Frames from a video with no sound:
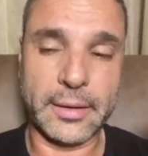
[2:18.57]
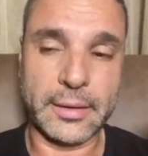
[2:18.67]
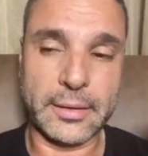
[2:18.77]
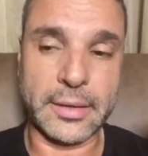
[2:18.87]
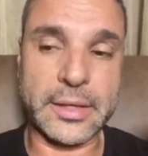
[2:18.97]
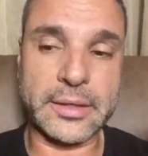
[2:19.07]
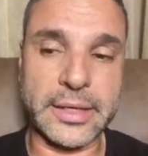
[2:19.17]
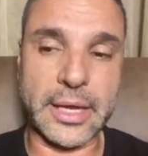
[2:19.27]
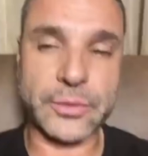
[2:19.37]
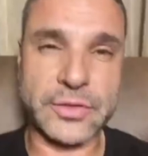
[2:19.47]

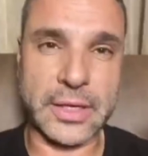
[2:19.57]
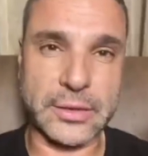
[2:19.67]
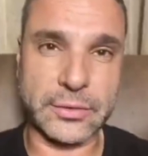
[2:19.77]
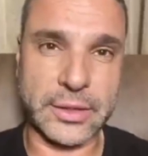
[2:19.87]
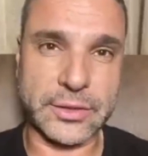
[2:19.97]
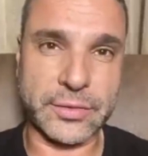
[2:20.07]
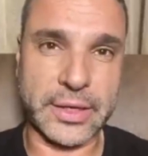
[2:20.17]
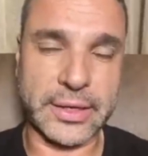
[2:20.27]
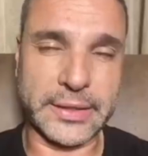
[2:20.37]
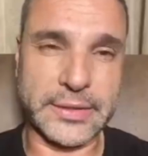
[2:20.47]
Netanyahu said to the
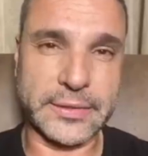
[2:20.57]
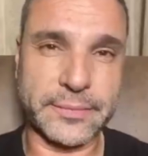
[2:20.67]
Israelis,